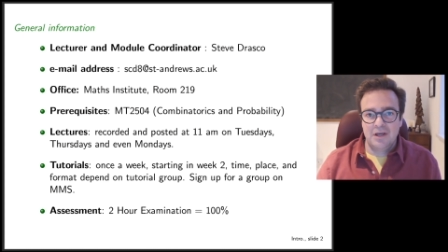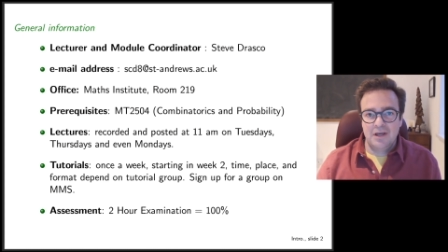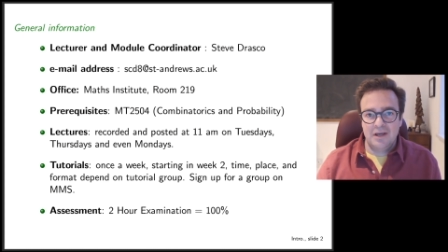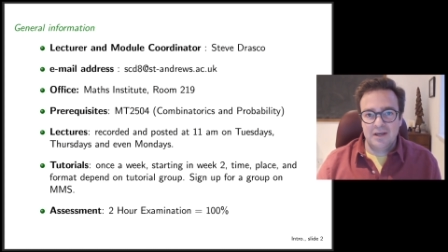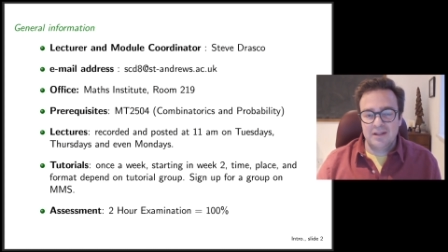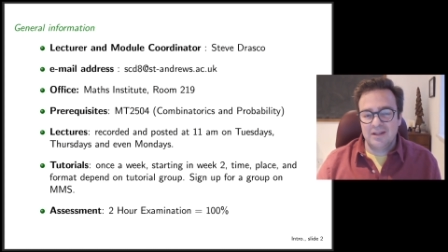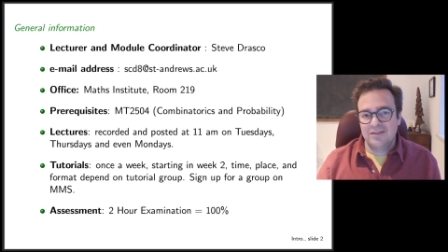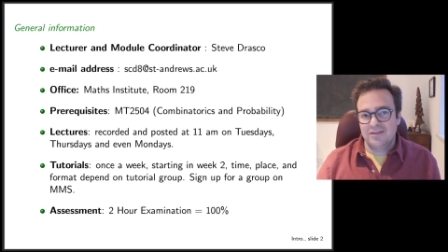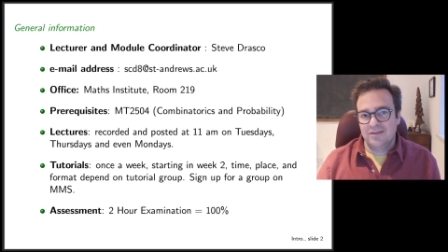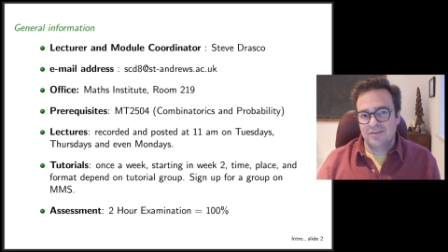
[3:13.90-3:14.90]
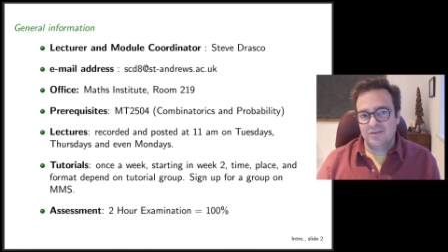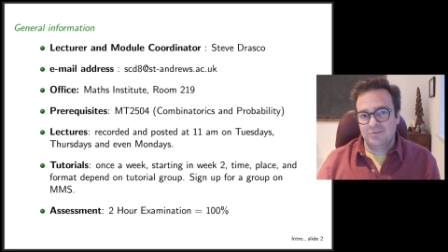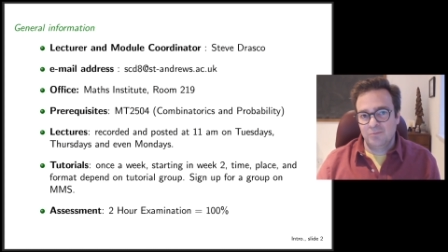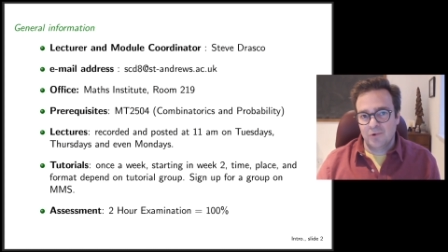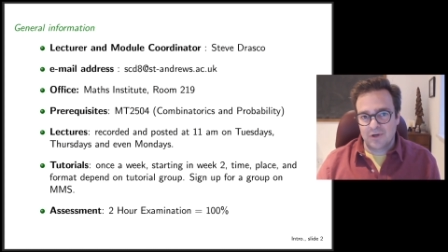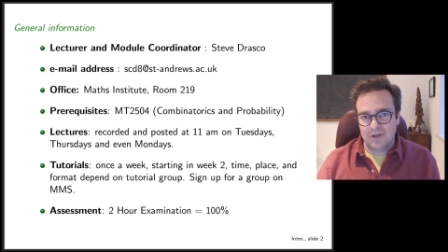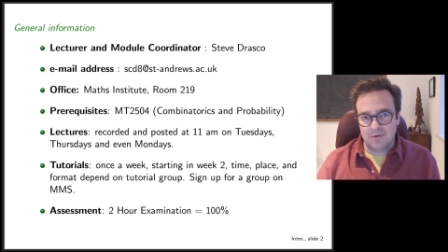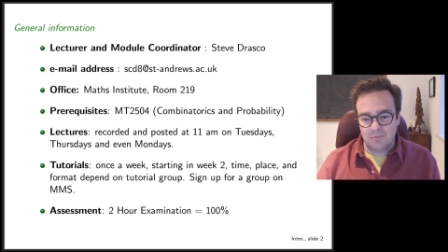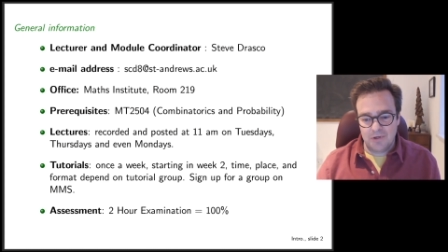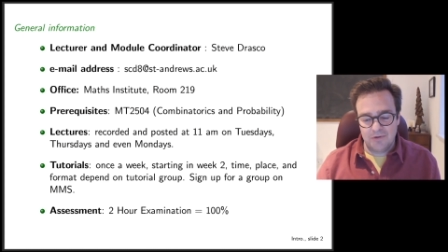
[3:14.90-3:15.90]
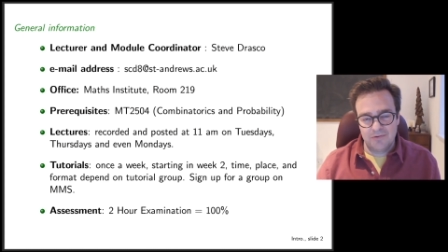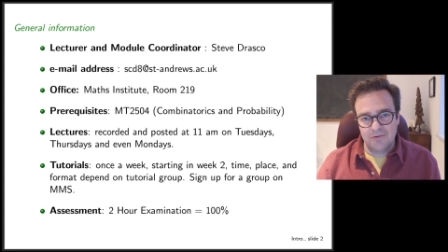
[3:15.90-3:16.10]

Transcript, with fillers: And that doesn't work out well.